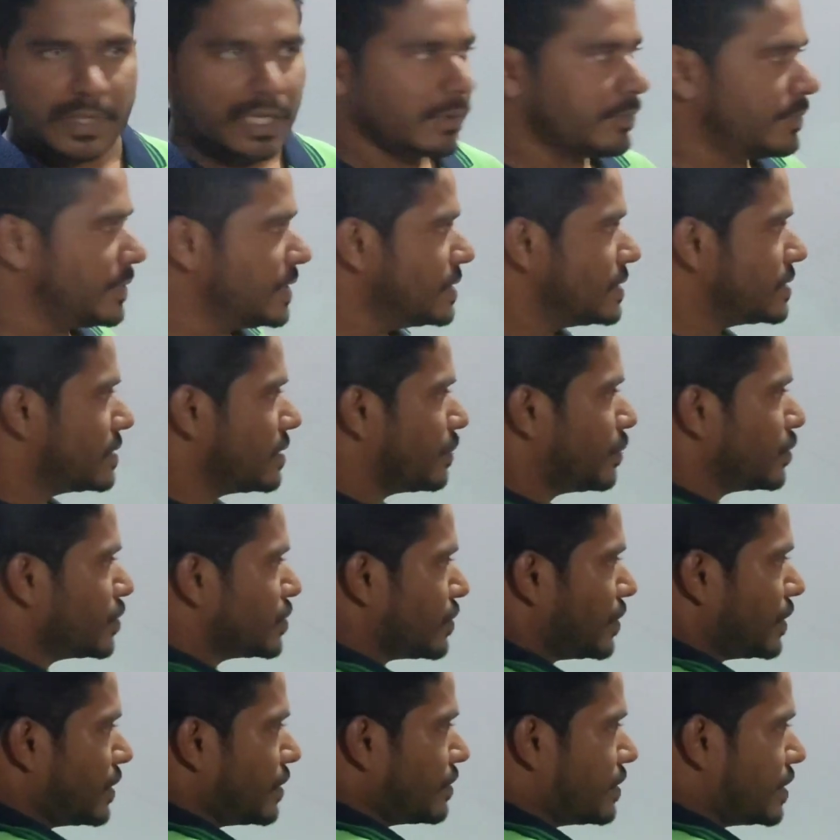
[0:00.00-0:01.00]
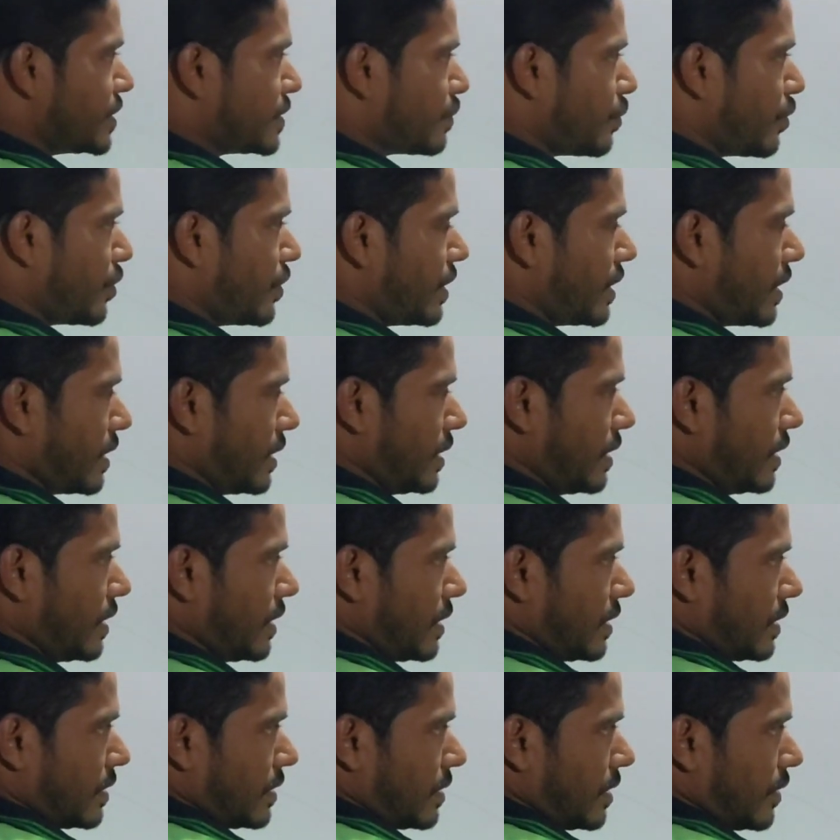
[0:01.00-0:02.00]
Means suppose whatever this point
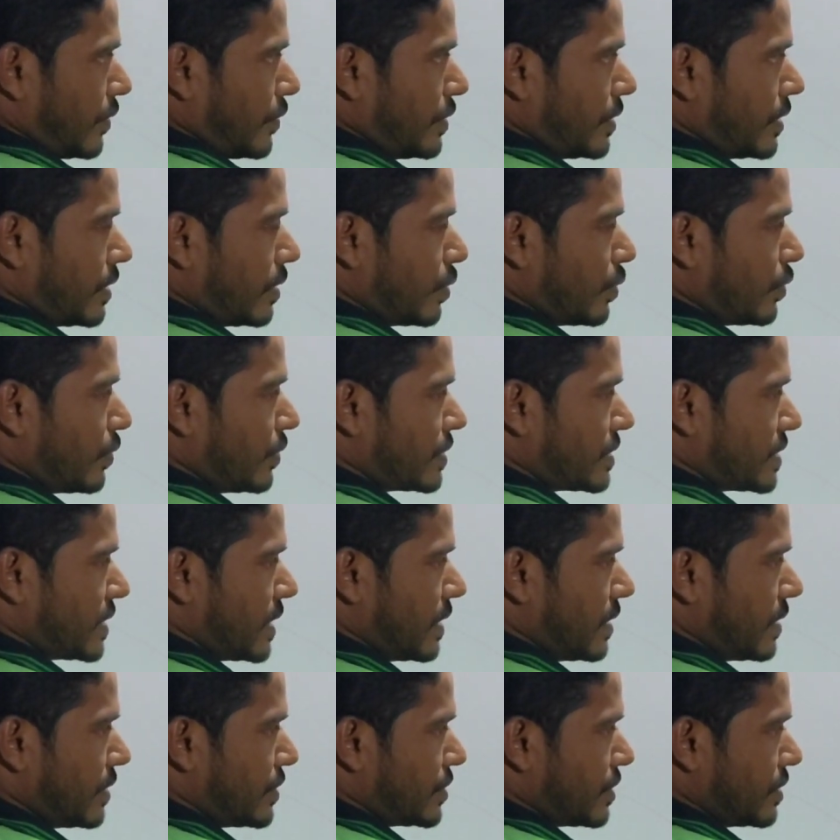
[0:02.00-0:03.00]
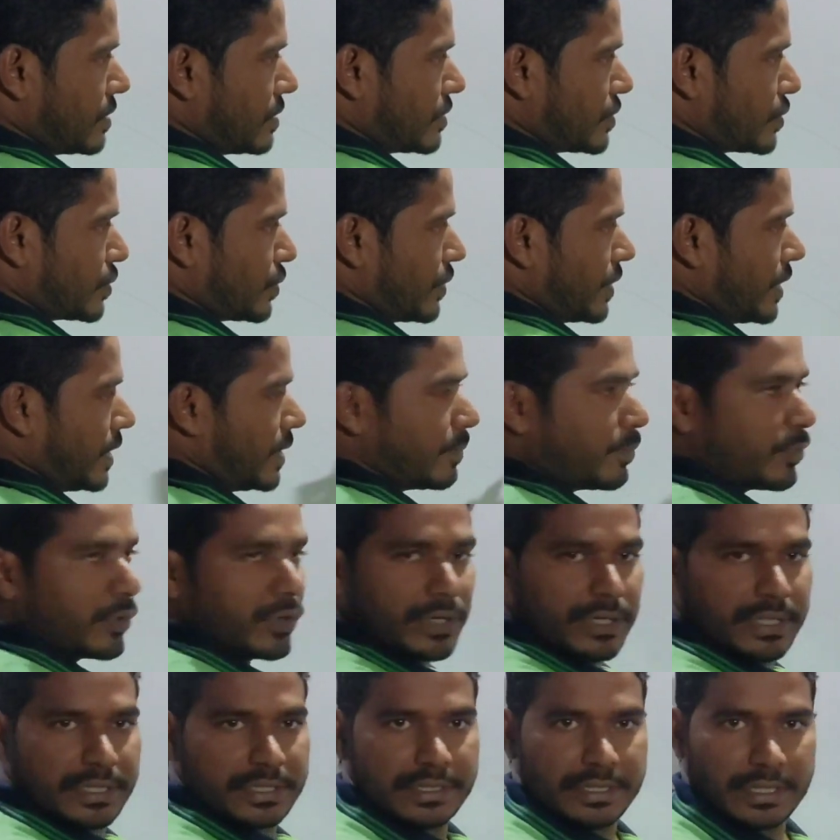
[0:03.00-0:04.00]
in the lower side region, so A
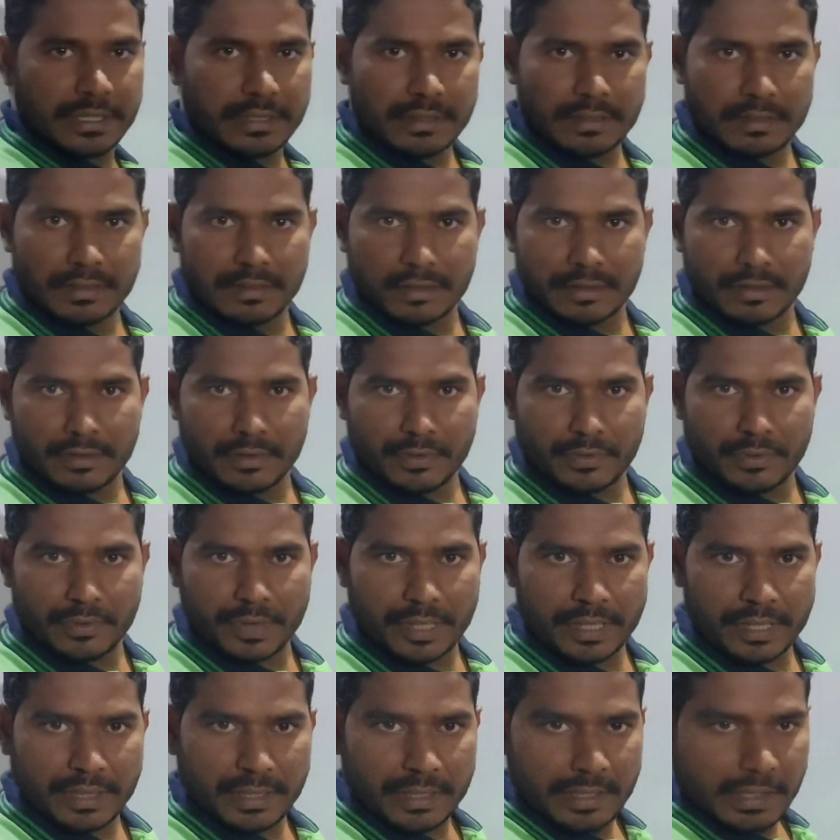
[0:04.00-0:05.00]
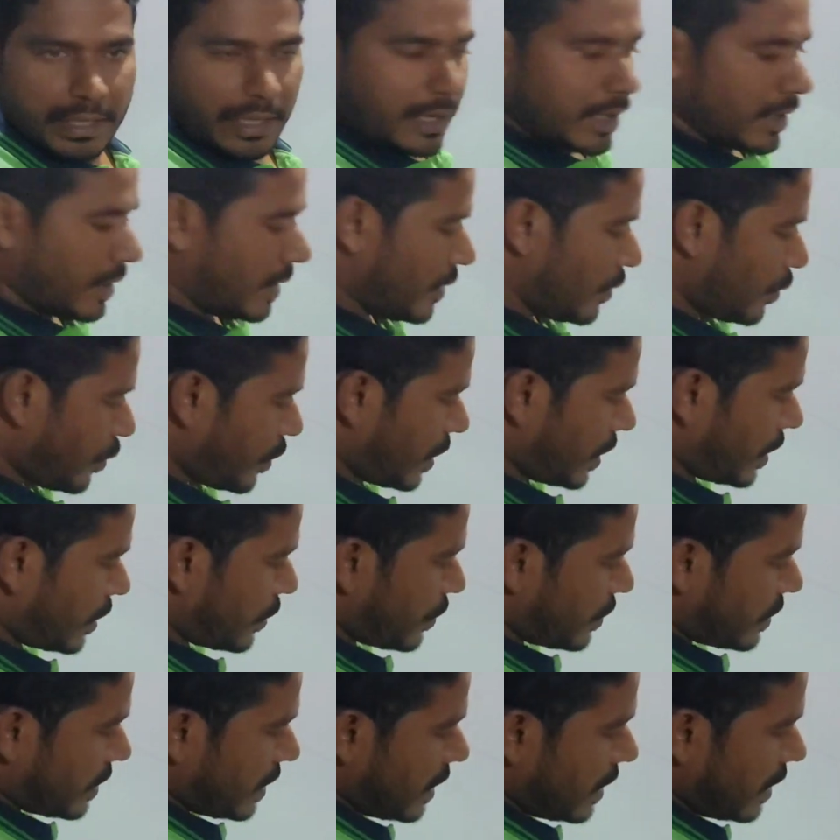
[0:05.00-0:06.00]
point is there. Okay, and
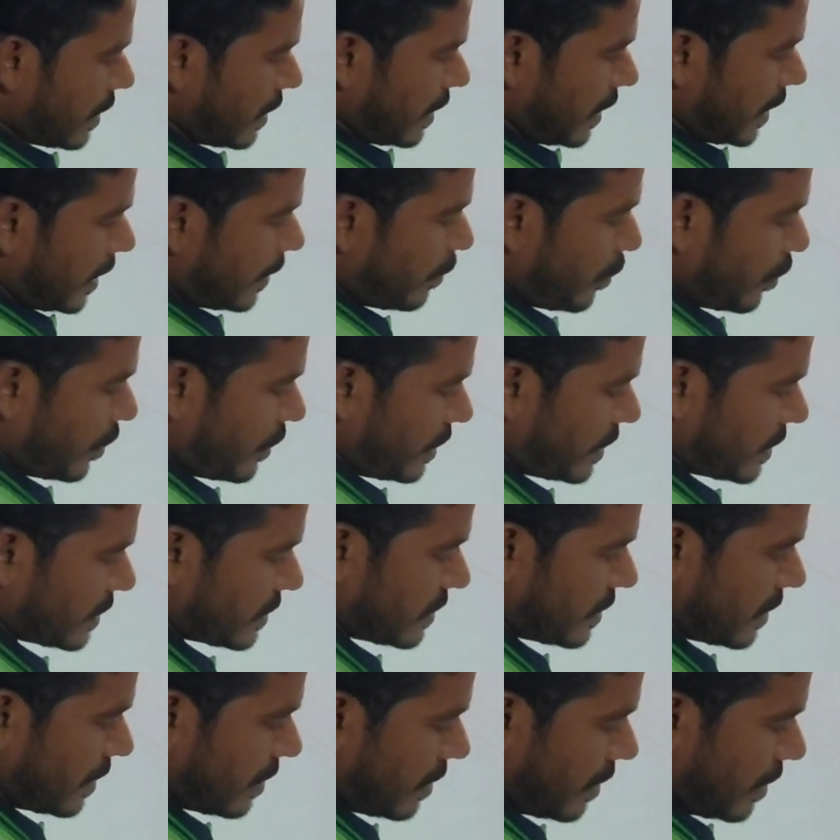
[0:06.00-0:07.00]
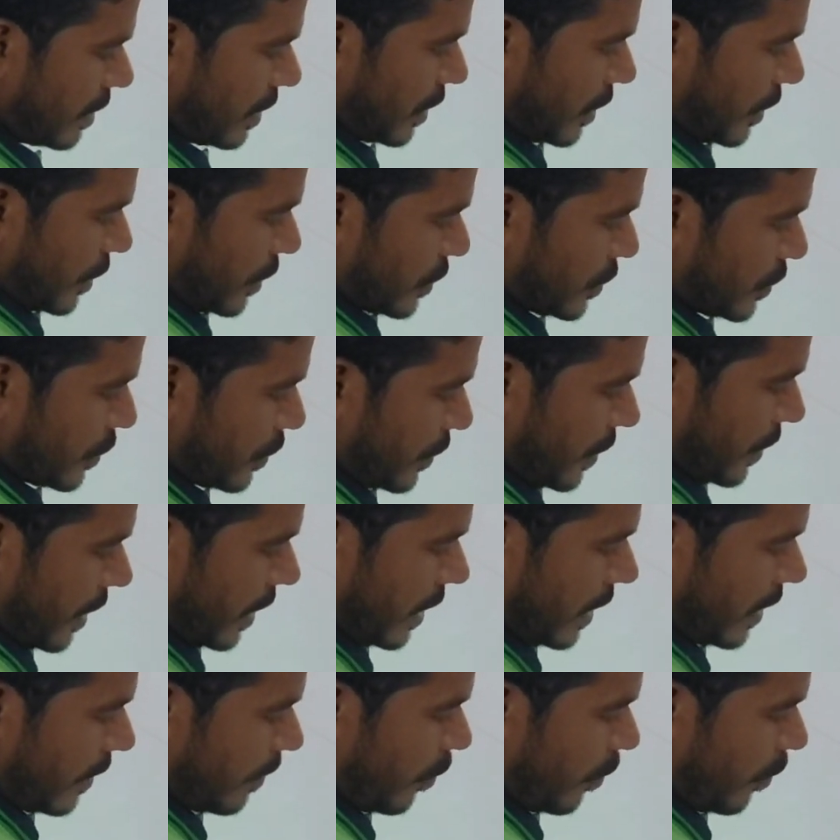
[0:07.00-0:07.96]
whatever that A point is there, so A